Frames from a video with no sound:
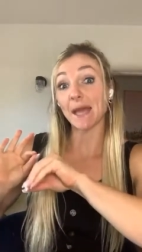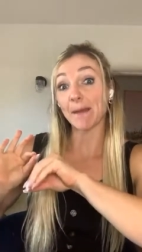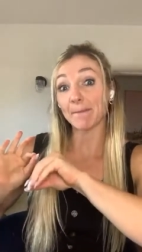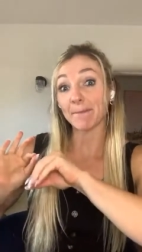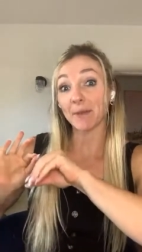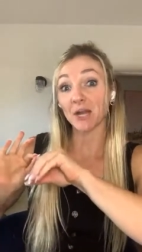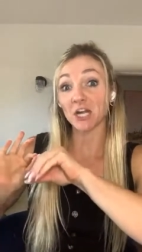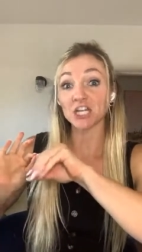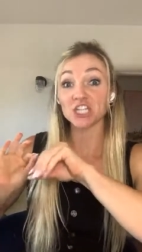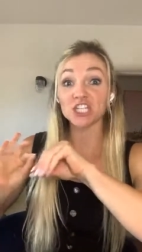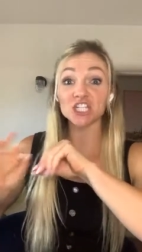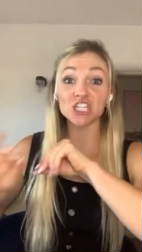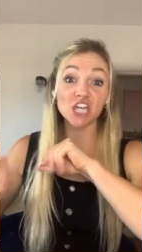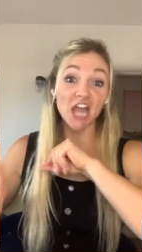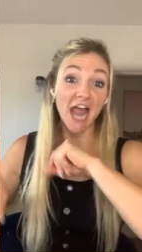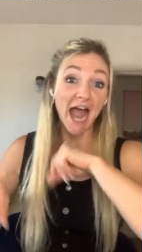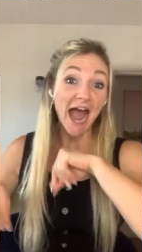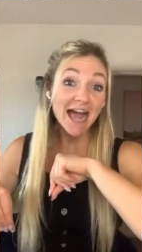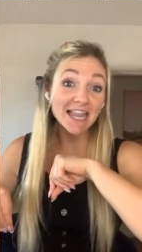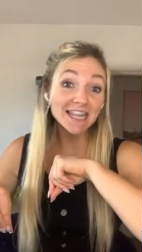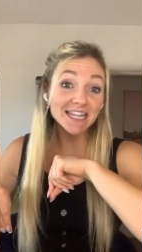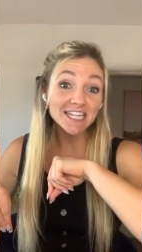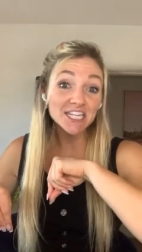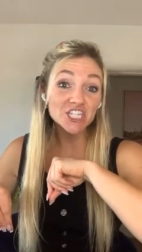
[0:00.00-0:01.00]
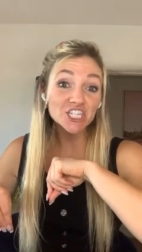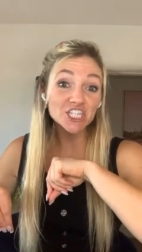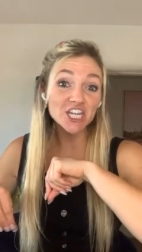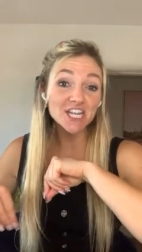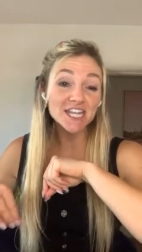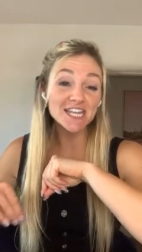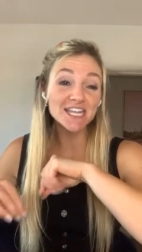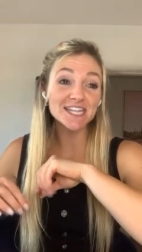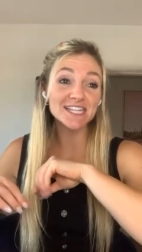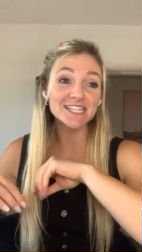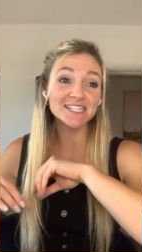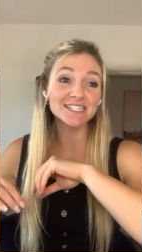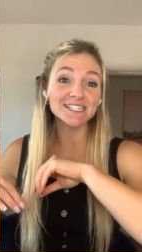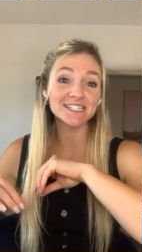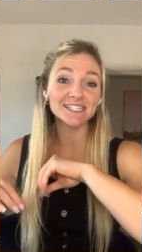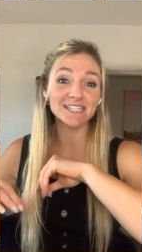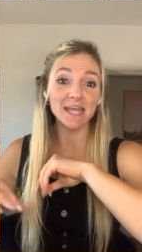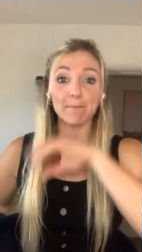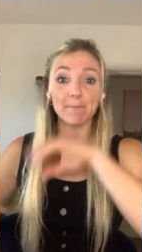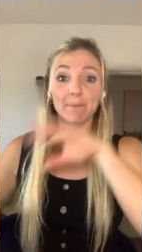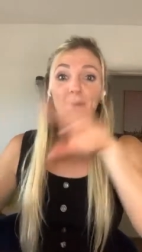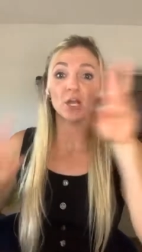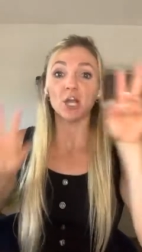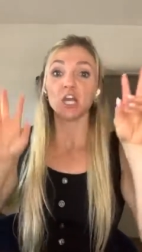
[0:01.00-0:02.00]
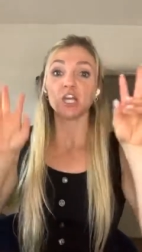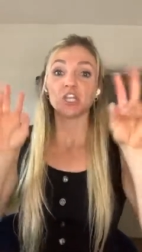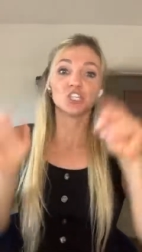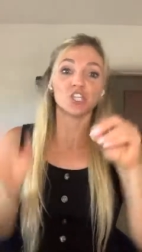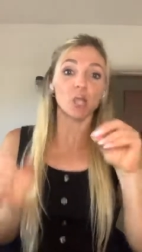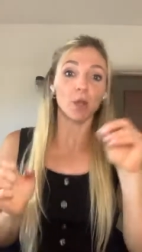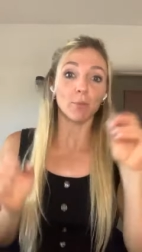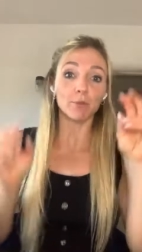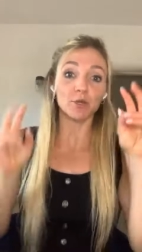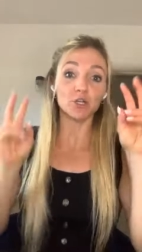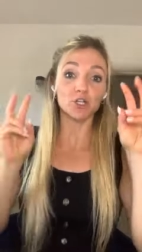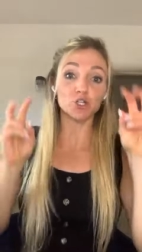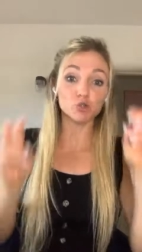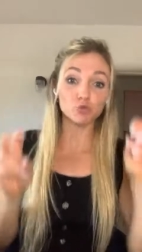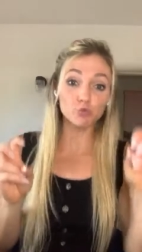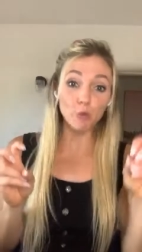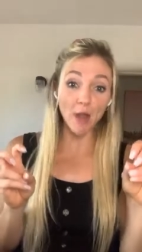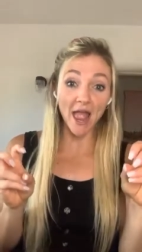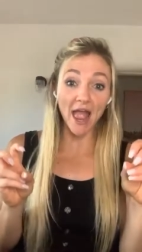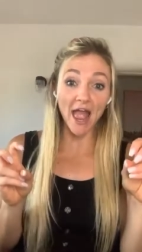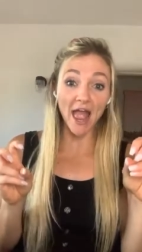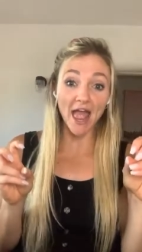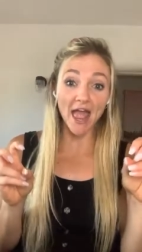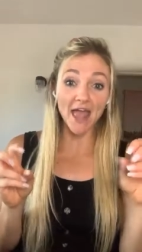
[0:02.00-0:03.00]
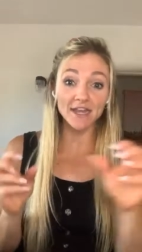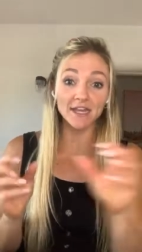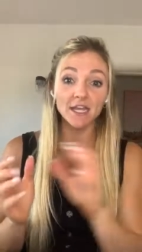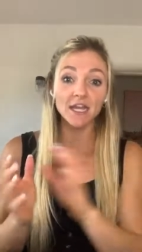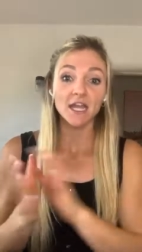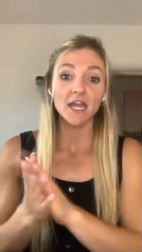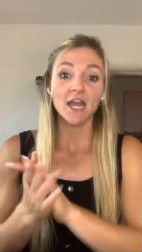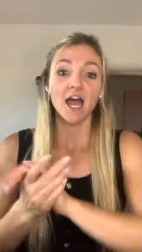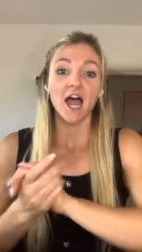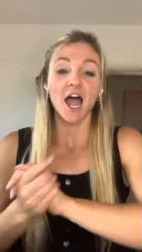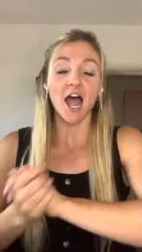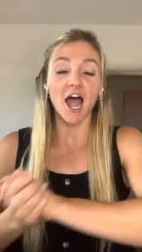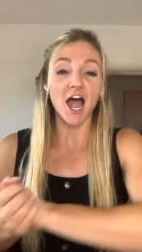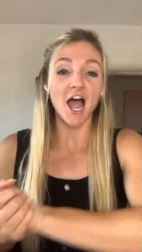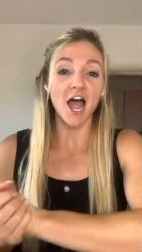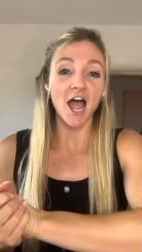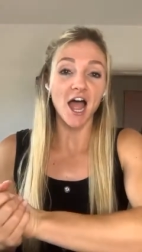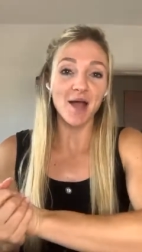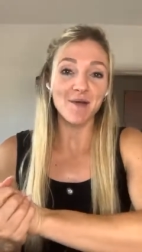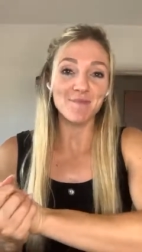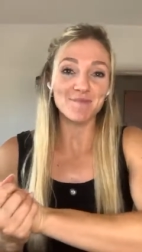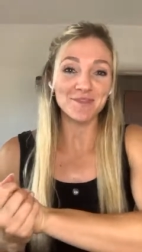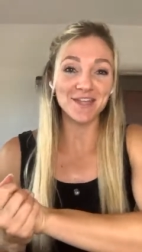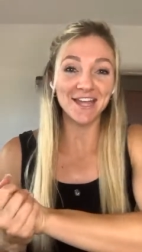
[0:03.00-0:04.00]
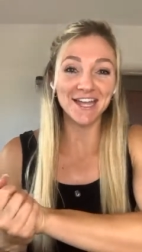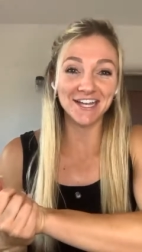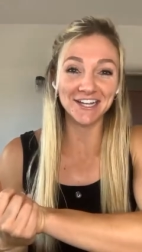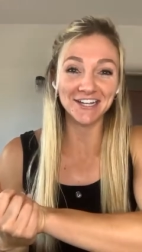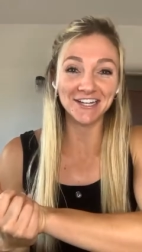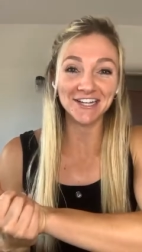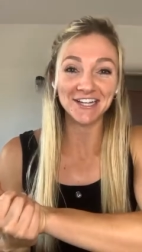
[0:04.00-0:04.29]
summer challenges summer summer shred um,